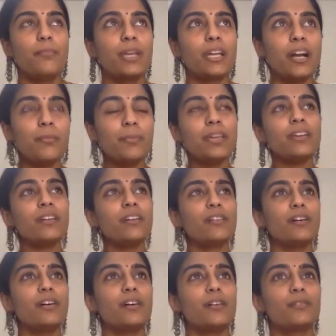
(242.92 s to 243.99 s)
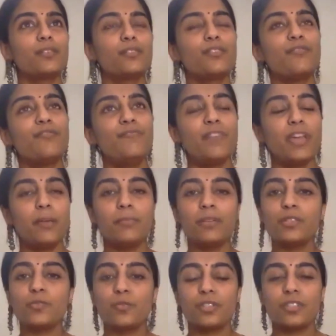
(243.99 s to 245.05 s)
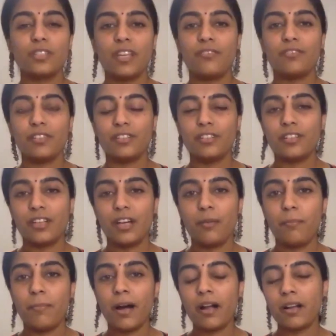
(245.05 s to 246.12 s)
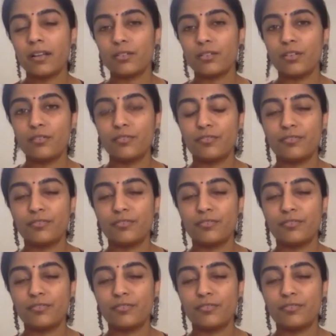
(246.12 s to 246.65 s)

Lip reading: becoming famous was never a part of